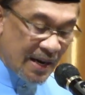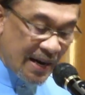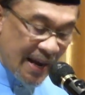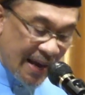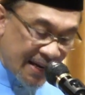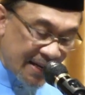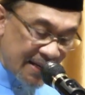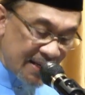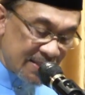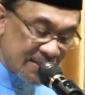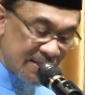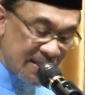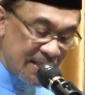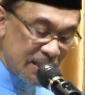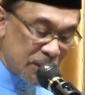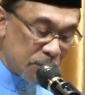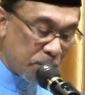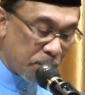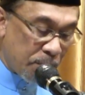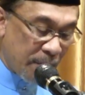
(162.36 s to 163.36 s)

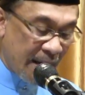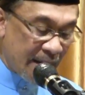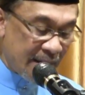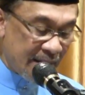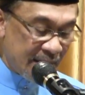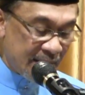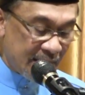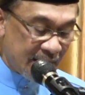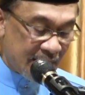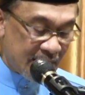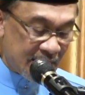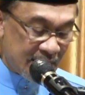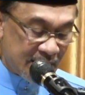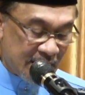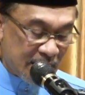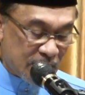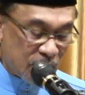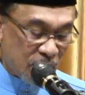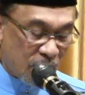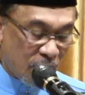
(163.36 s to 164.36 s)
recklessly spreading the
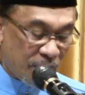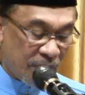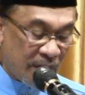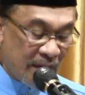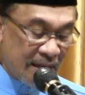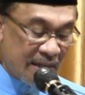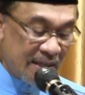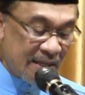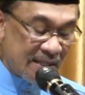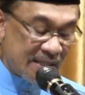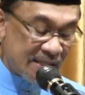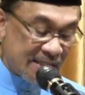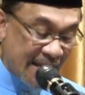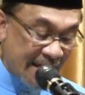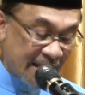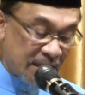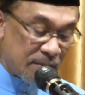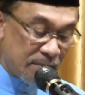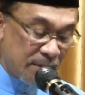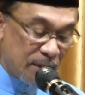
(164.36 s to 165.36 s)
disease of
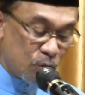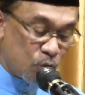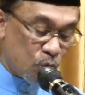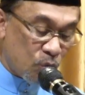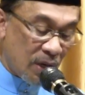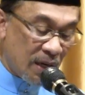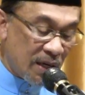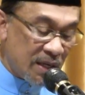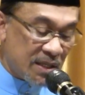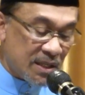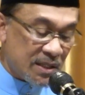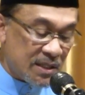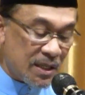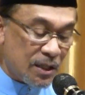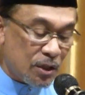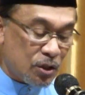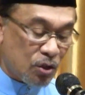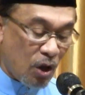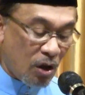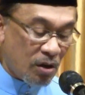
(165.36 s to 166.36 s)
incitement to religious
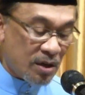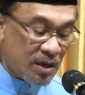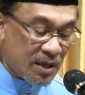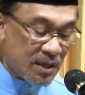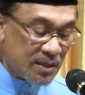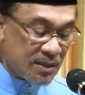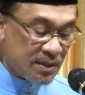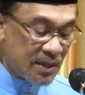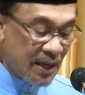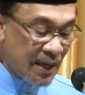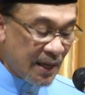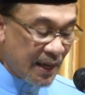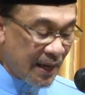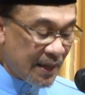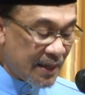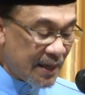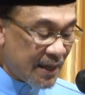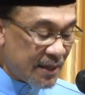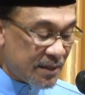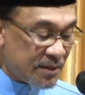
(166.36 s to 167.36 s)
intolerance
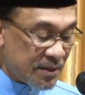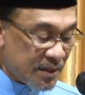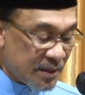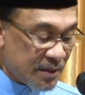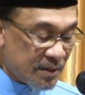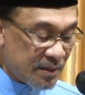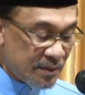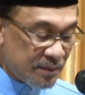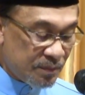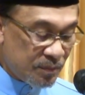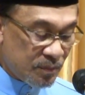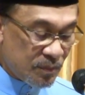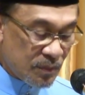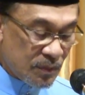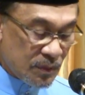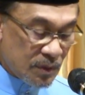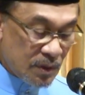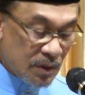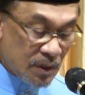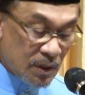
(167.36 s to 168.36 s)
and hatred.
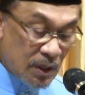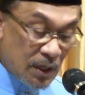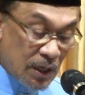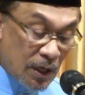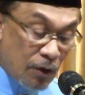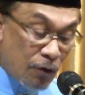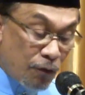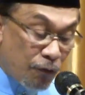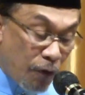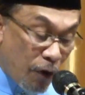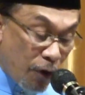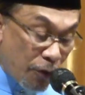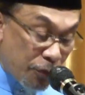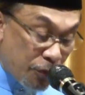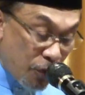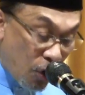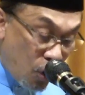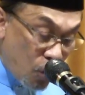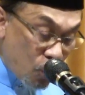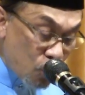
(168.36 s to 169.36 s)
For
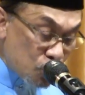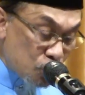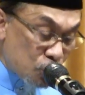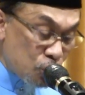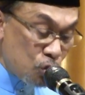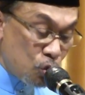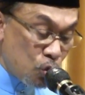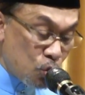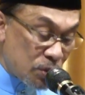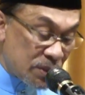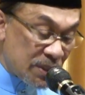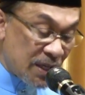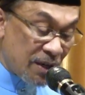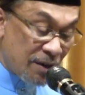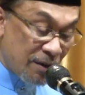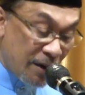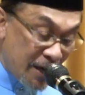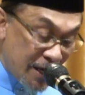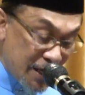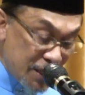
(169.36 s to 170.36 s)
those
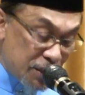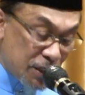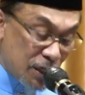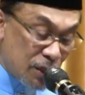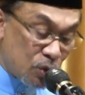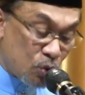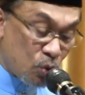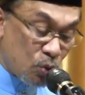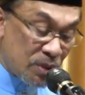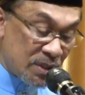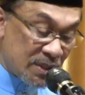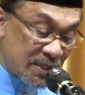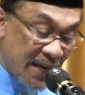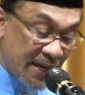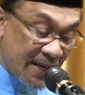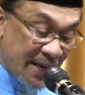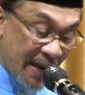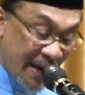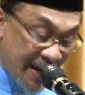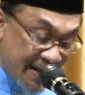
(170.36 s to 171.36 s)
using religion to
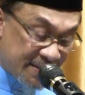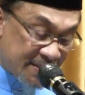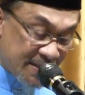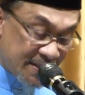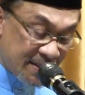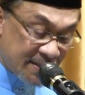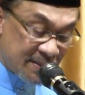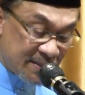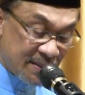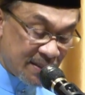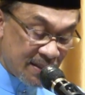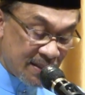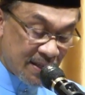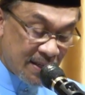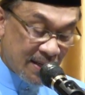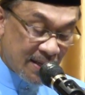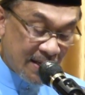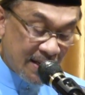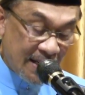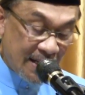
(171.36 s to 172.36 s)
incite hatred,
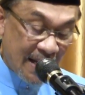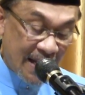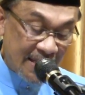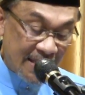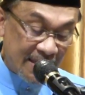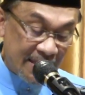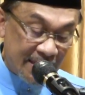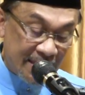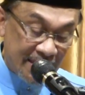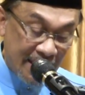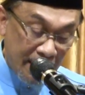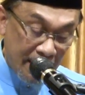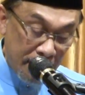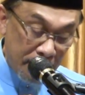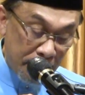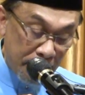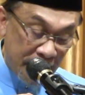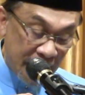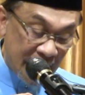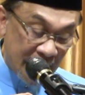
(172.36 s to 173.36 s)
let
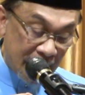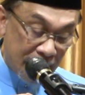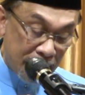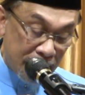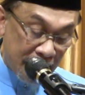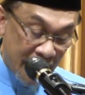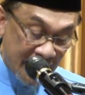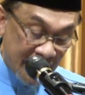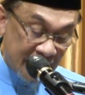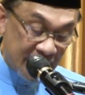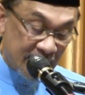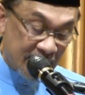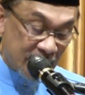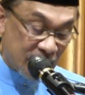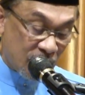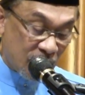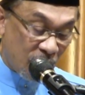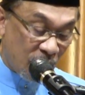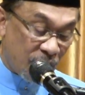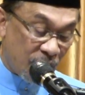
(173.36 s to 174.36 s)
them be
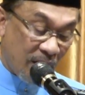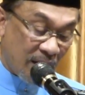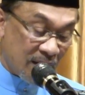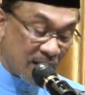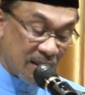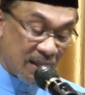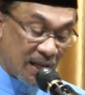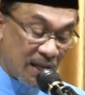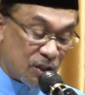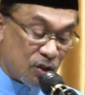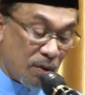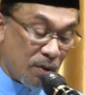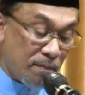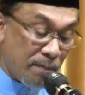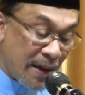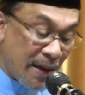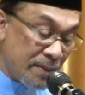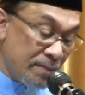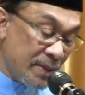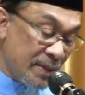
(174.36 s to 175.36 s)
reminded of Allah's
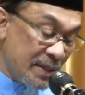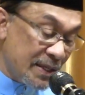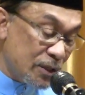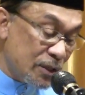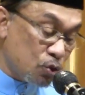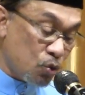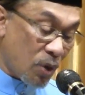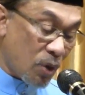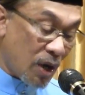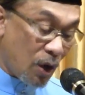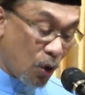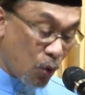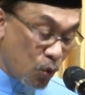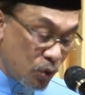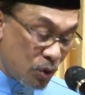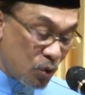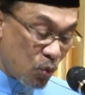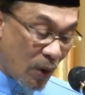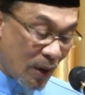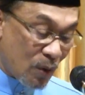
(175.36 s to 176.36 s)
commandment in Surah
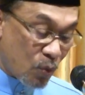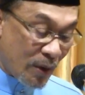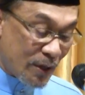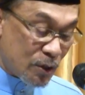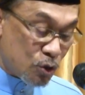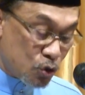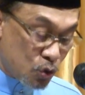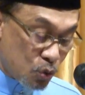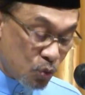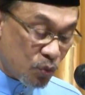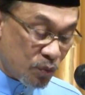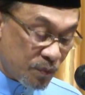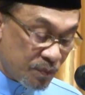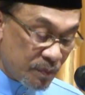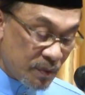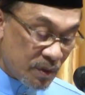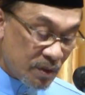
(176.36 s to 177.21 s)
Hud 112.